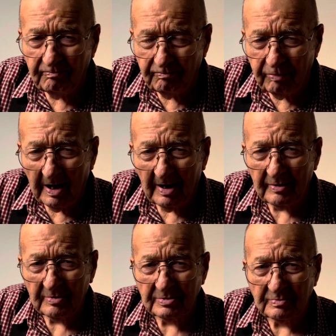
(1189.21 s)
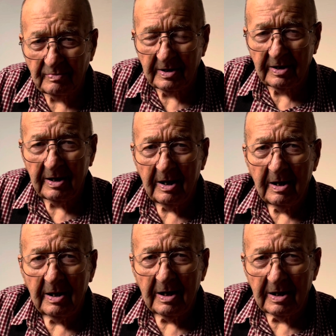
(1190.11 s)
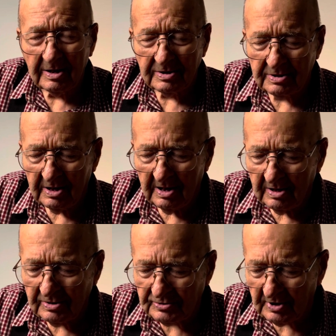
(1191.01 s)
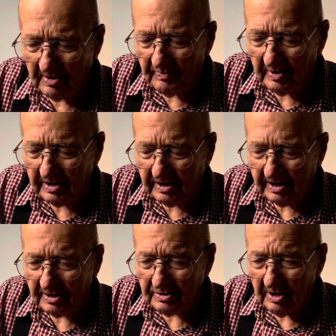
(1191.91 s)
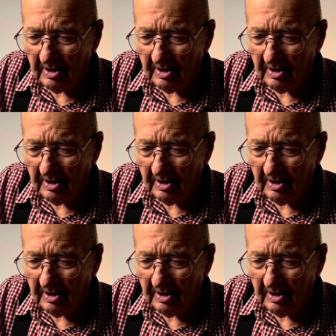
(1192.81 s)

bothers me is some of the kids,